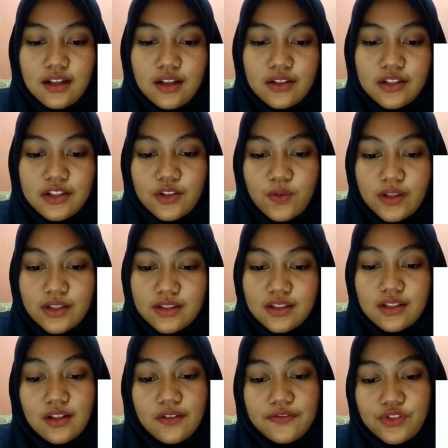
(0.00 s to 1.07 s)
On the
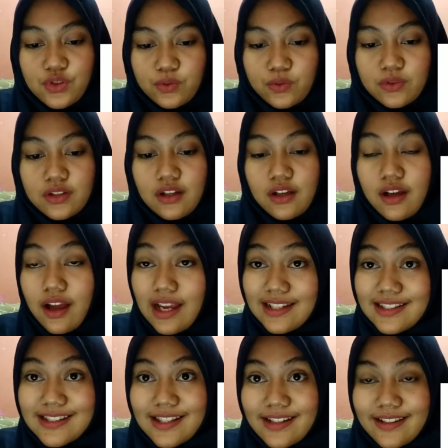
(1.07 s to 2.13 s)
20th of June.
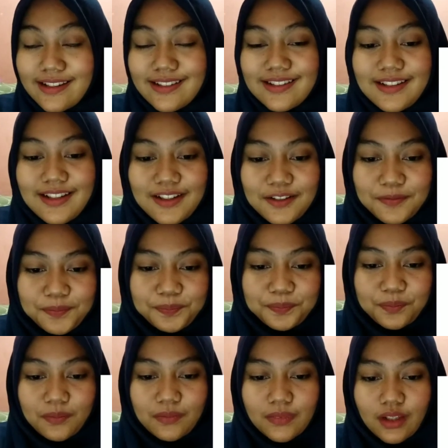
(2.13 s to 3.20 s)
Excellent.
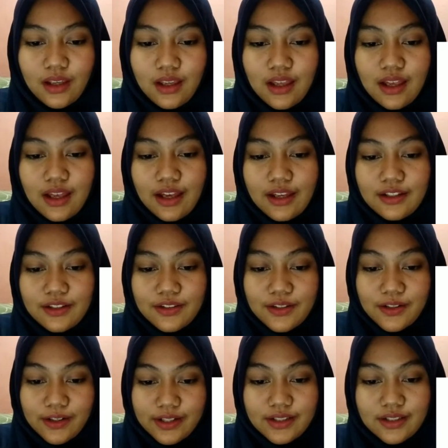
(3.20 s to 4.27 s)
And the
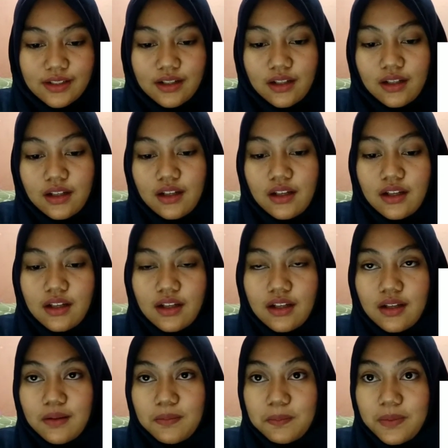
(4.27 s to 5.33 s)
third,
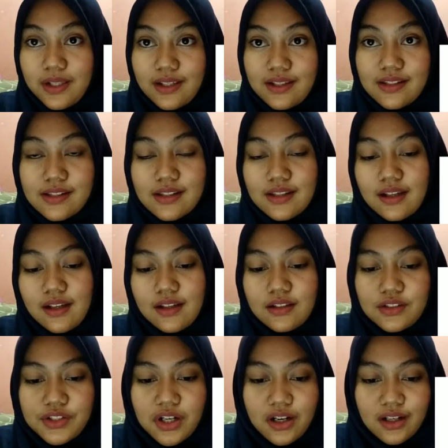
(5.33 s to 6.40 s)
please,
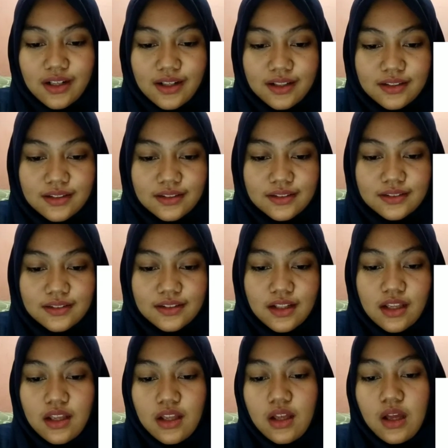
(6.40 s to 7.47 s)
Charna,
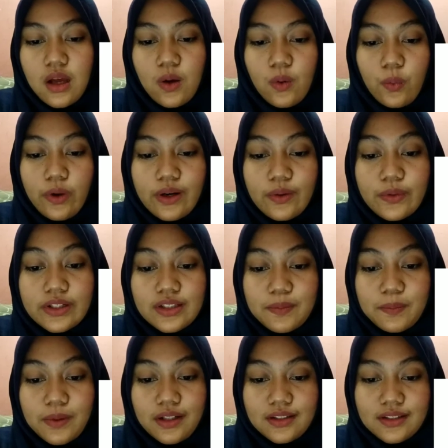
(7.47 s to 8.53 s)
where will the
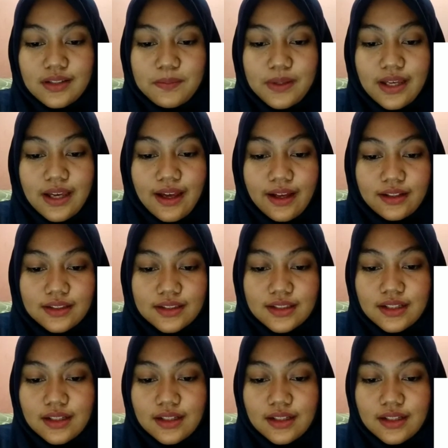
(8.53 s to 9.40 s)
party be held?